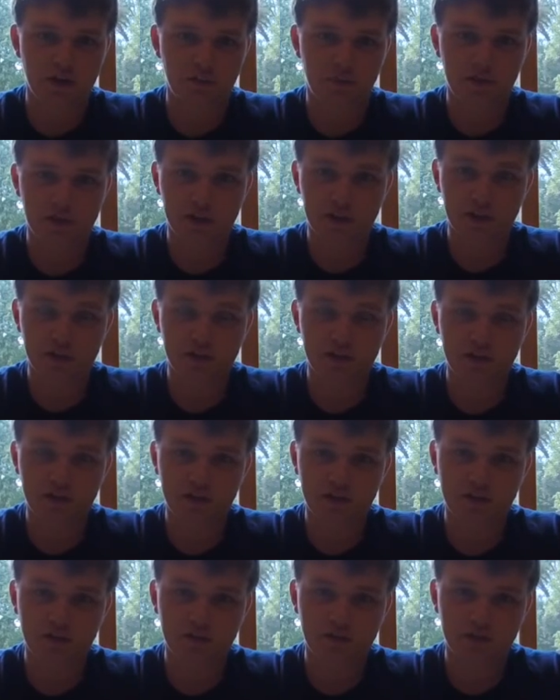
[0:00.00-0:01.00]
but
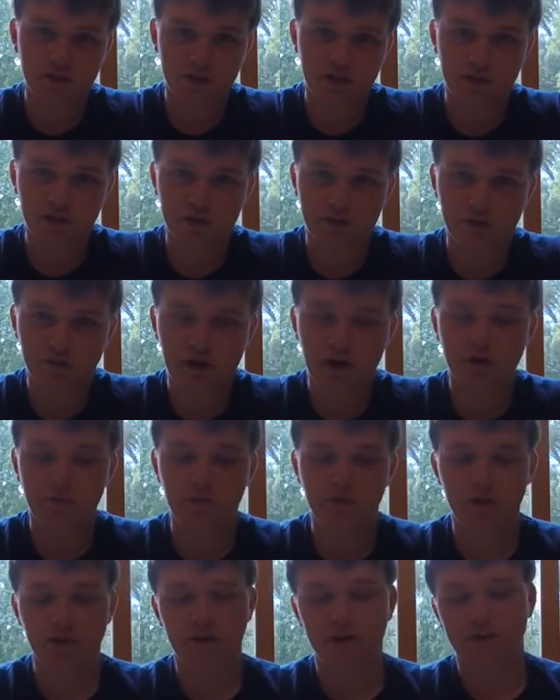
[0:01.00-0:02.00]
this is just my
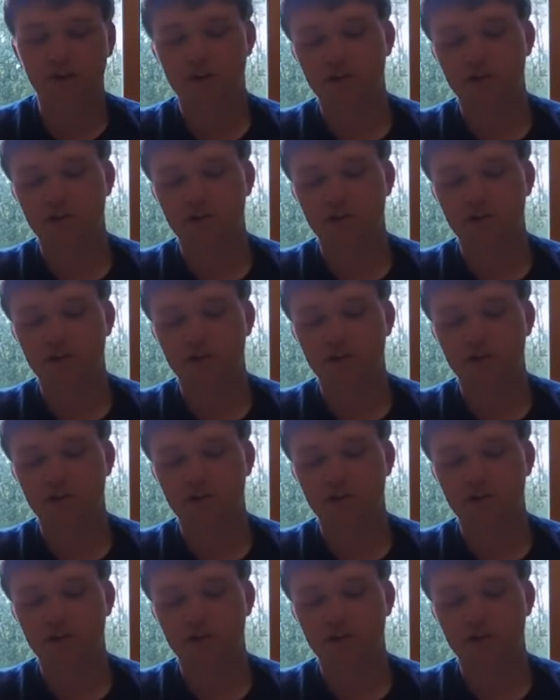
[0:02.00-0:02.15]
opinion.